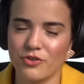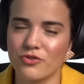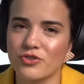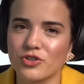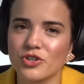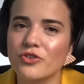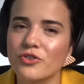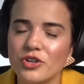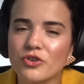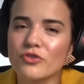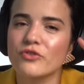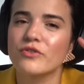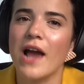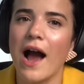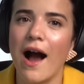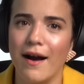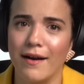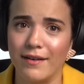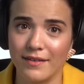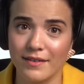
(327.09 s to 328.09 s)
You're
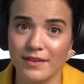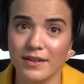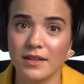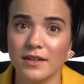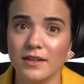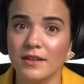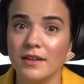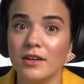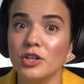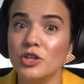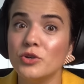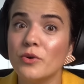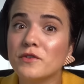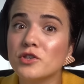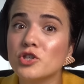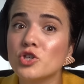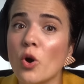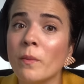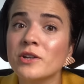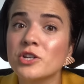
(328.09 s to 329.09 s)
young. You
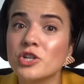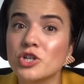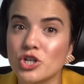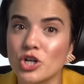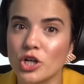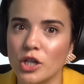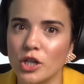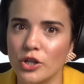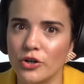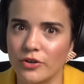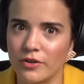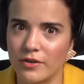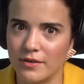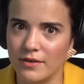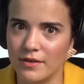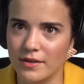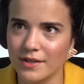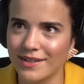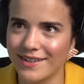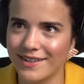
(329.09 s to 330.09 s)
have so much to learn.